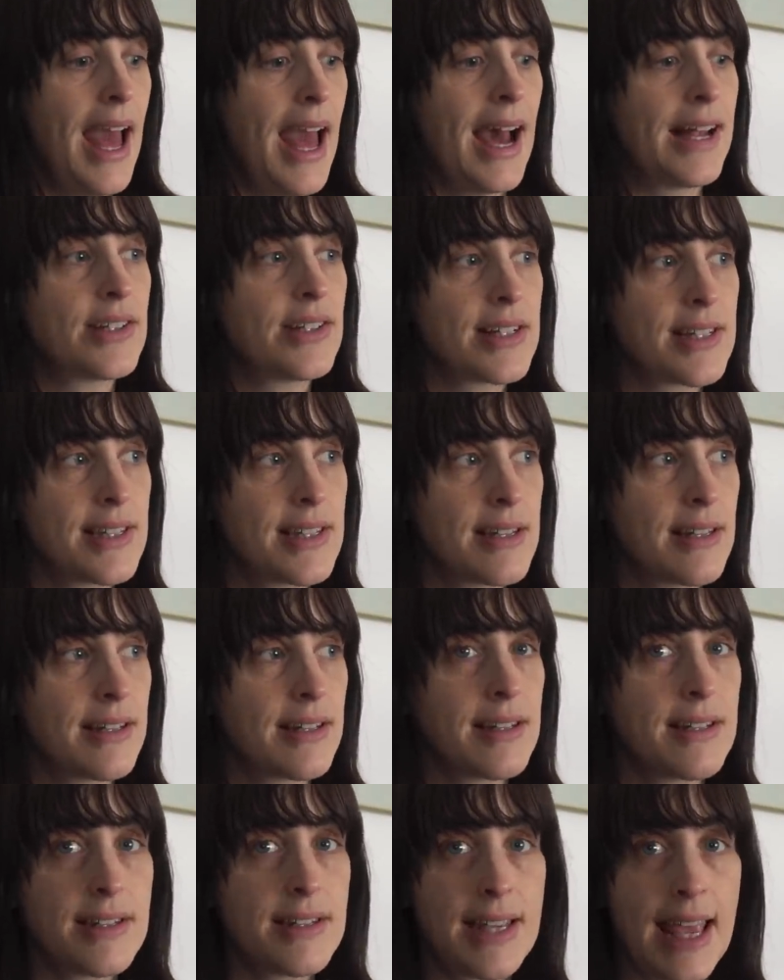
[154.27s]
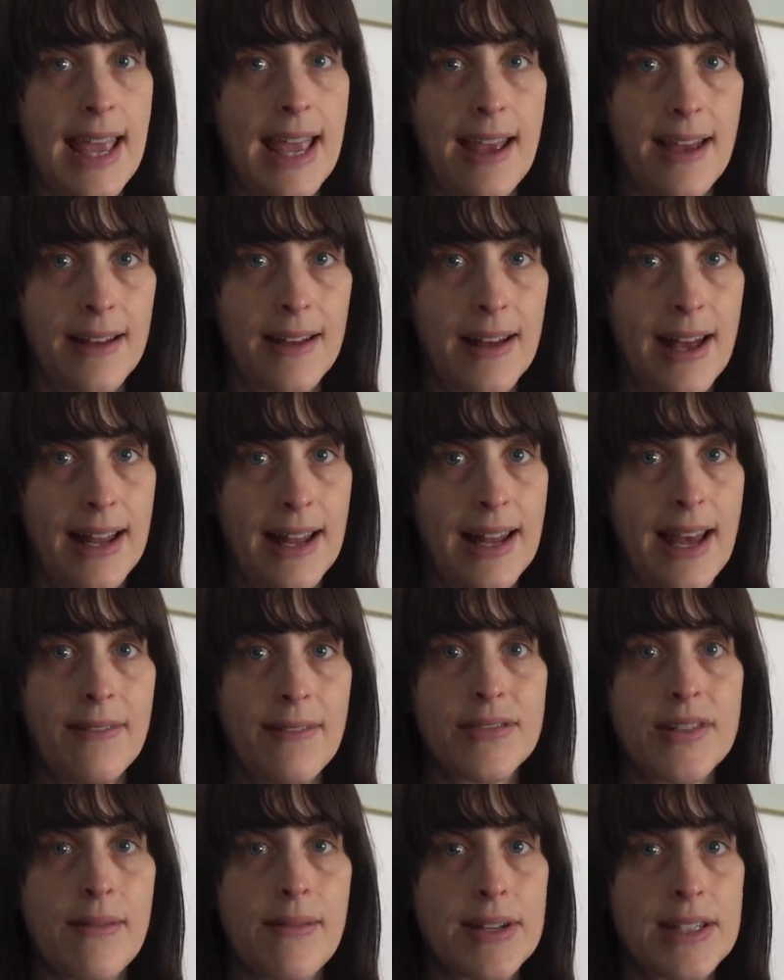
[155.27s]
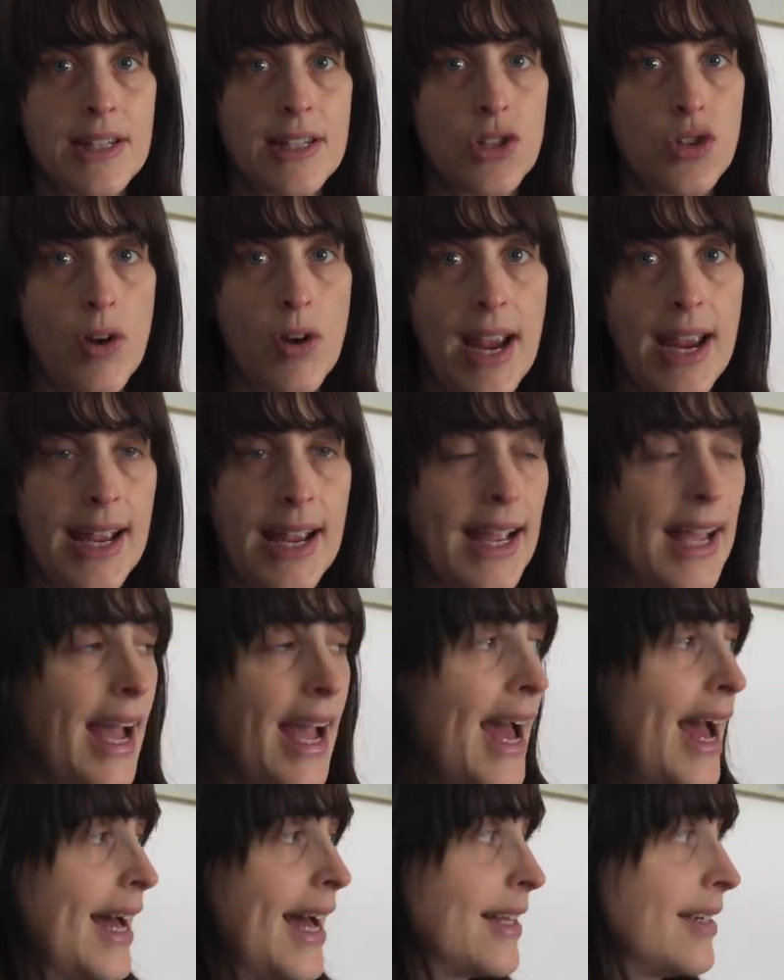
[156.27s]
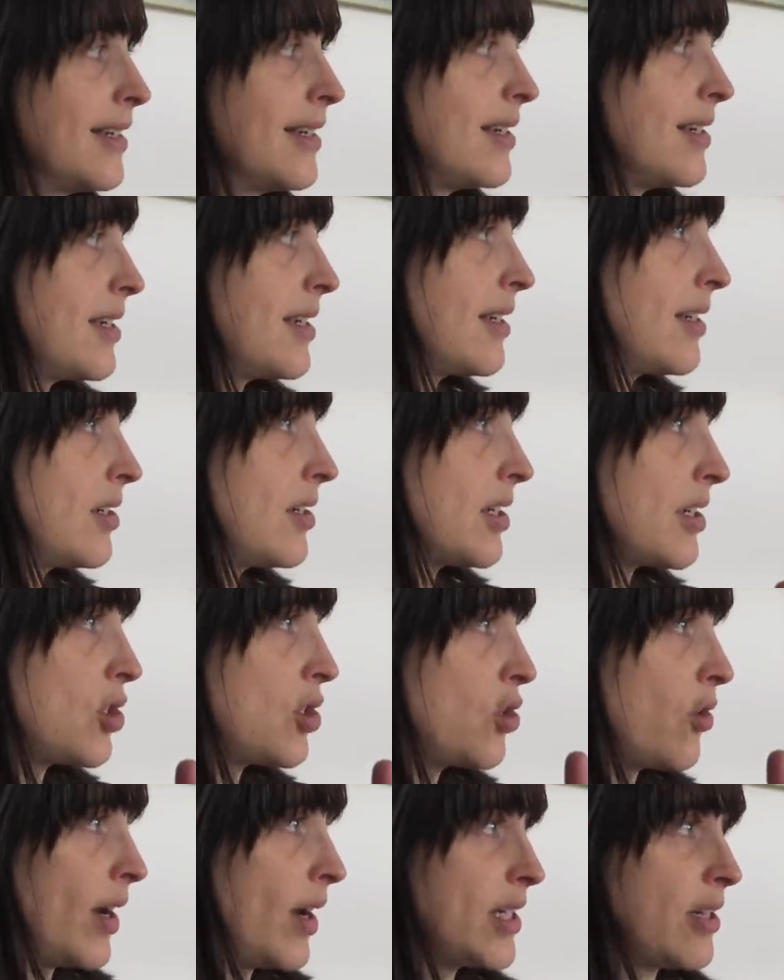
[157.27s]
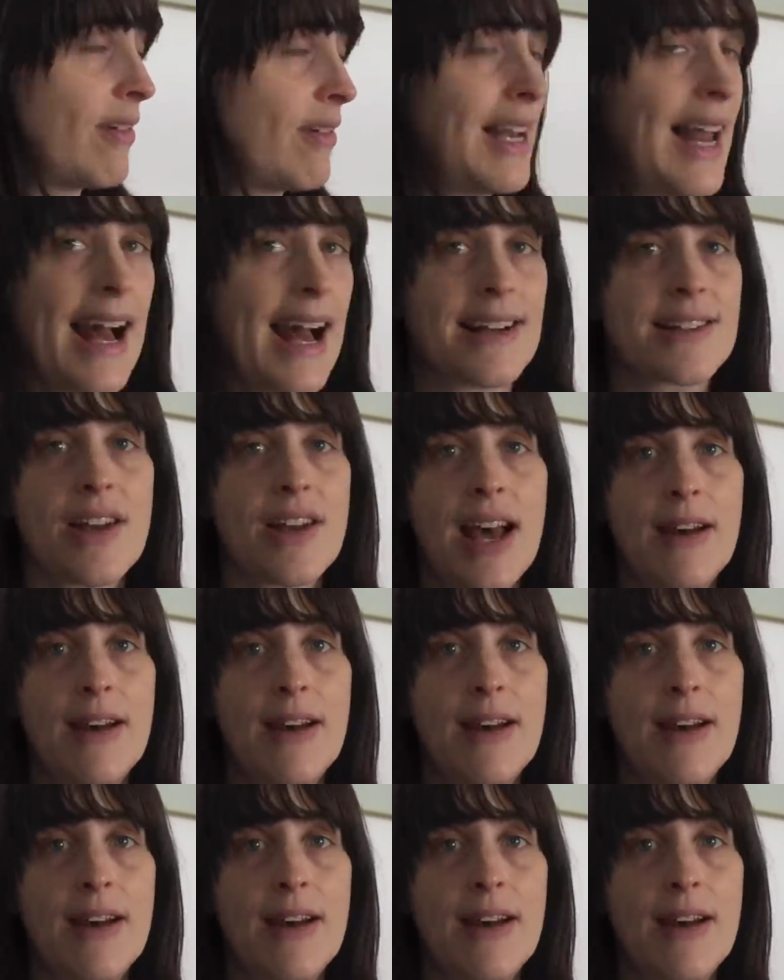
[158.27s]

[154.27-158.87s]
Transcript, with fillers: and just sit and have something to drink and just try to relax.